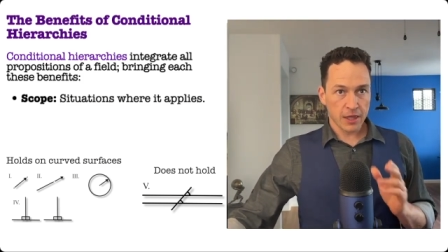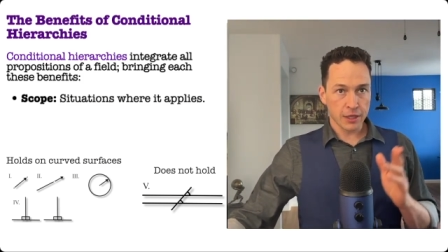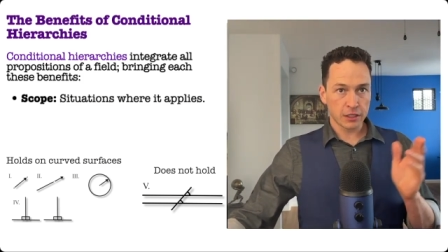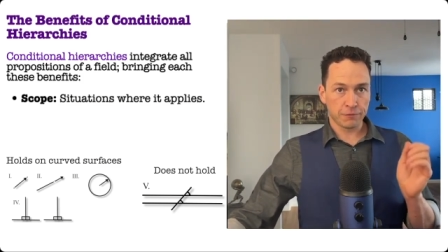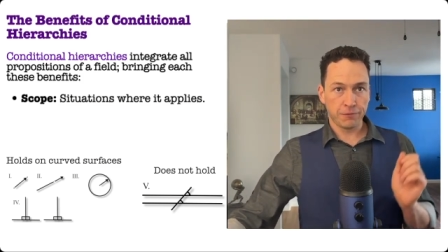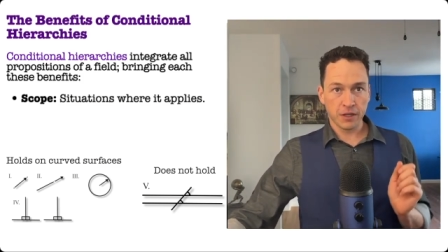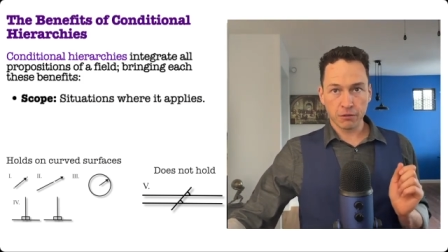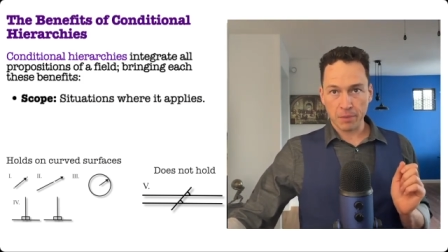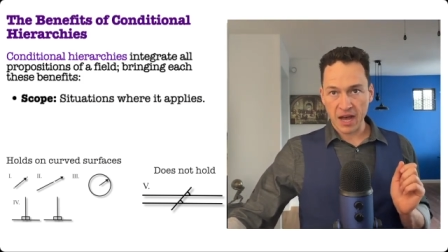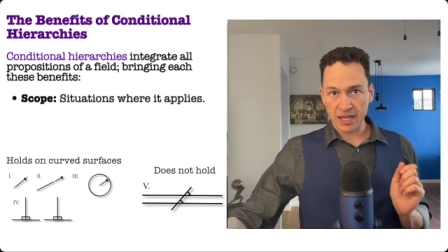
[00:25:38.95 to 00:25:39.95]
This
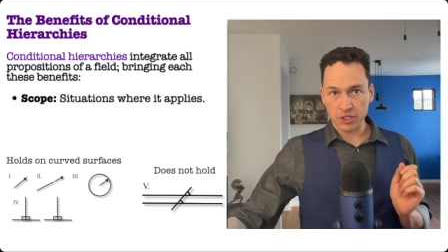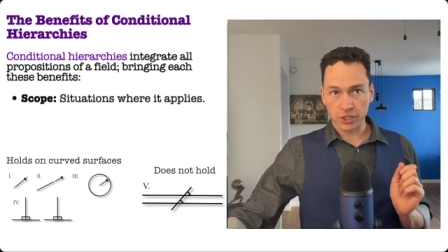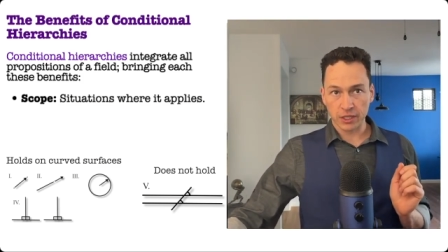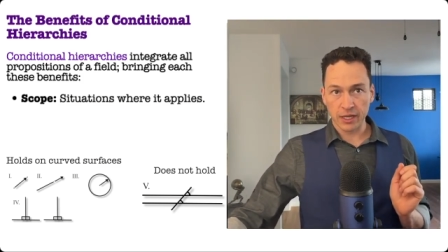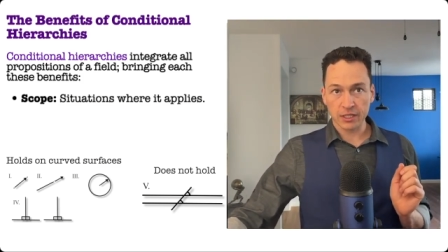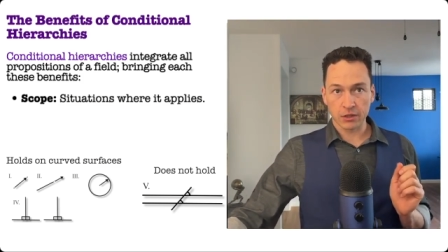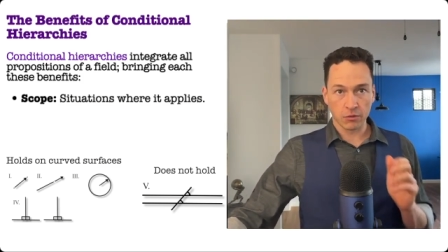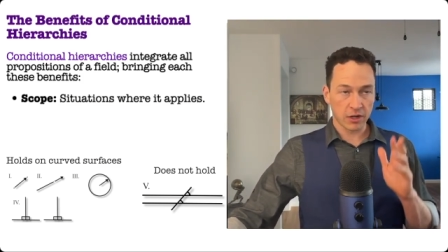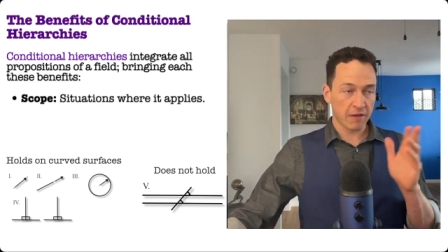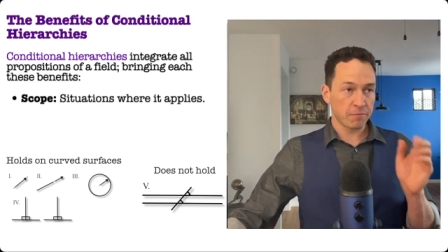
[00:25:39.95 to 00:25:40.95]
fifth postulate,
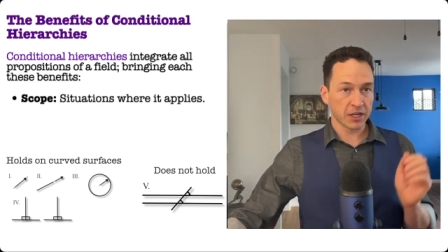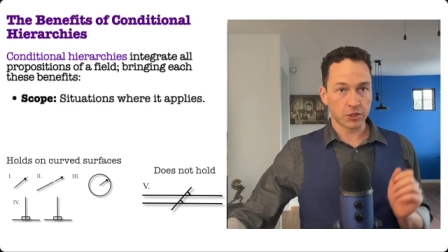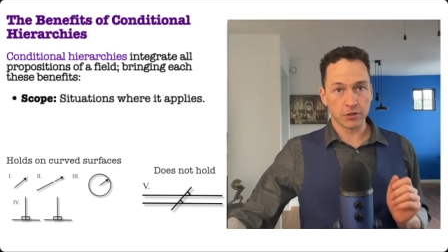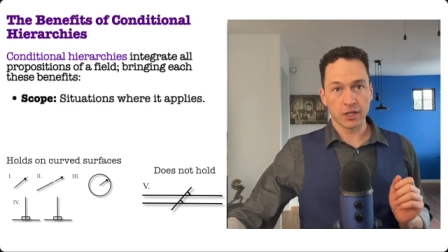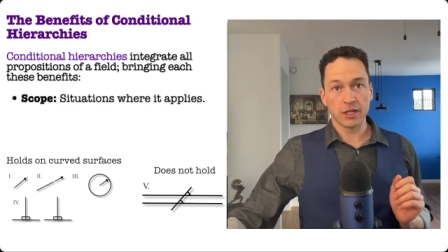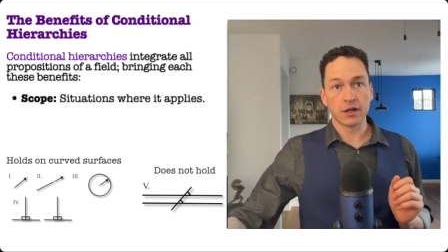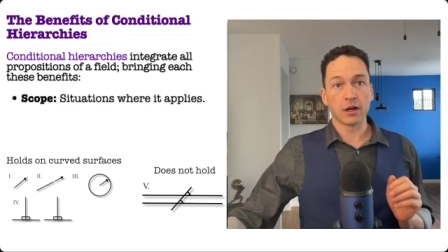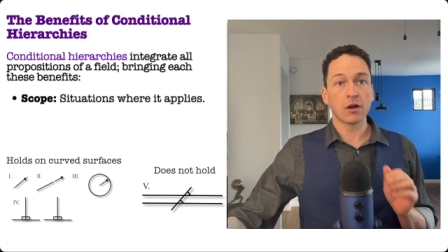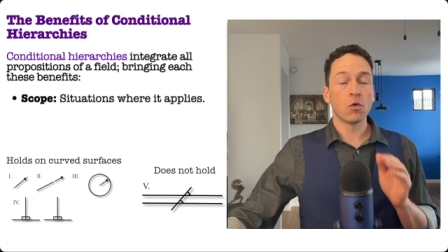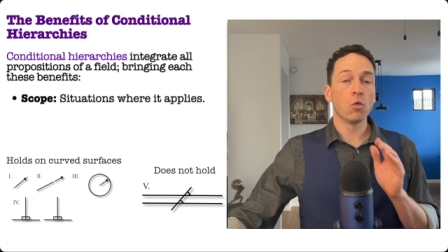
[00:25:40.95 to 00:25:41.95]
the one I've pictured
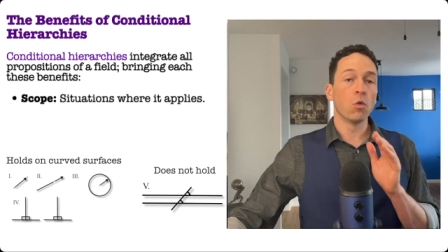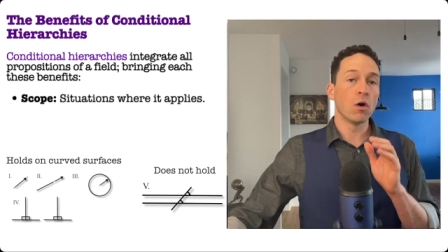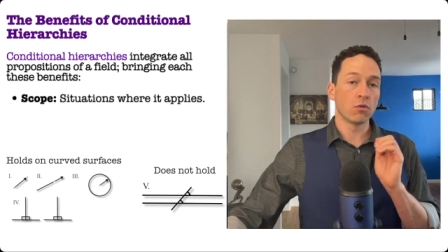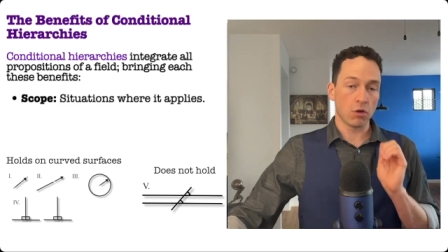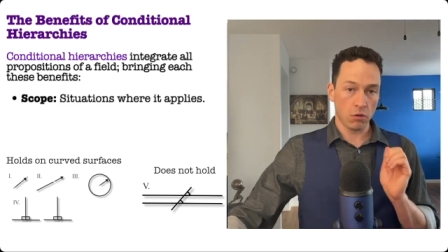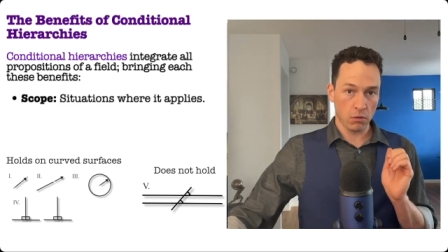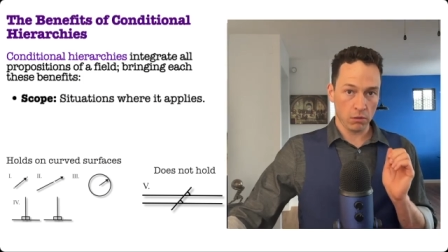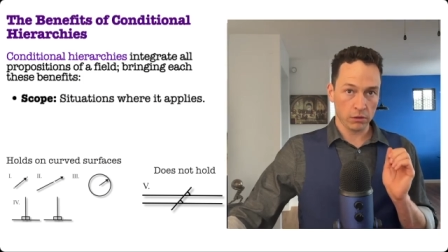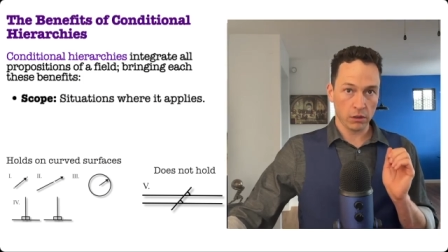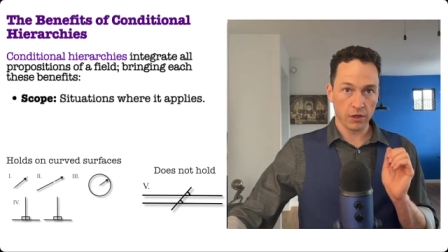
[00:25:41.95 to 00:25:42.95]
here, won't
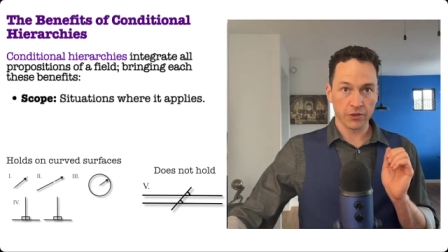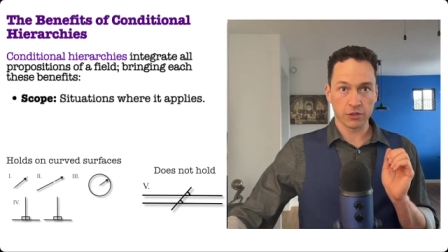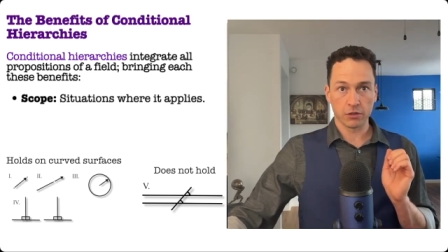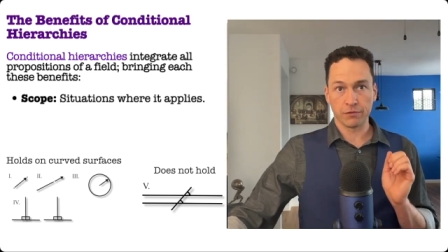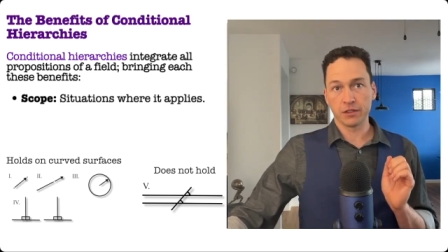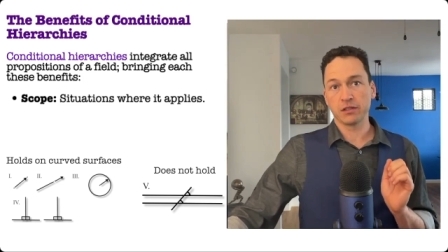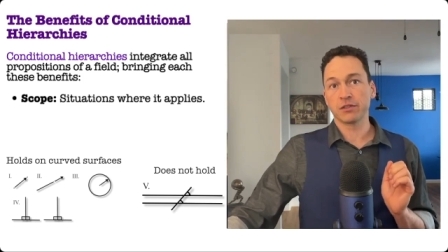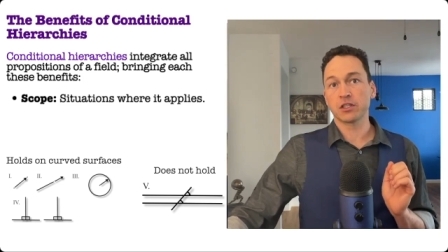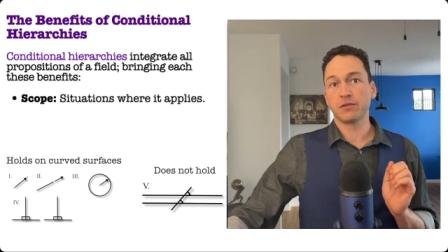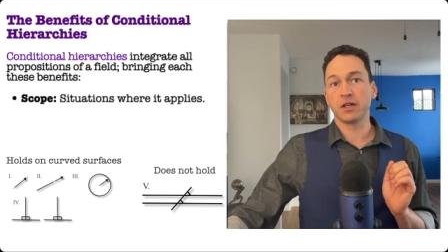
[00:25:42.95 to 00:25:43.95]
hold on the surface
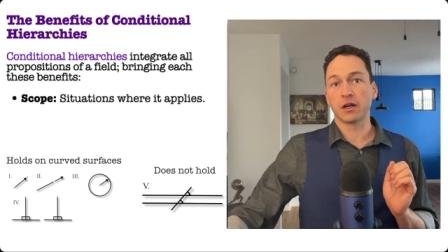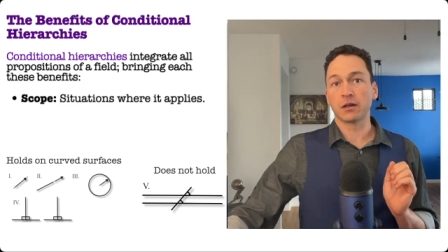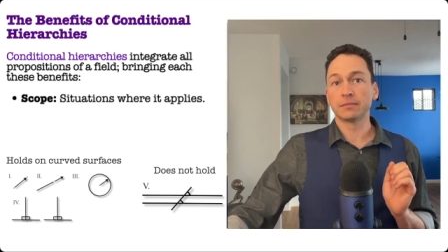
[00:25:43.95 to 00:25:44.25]
of a sphere.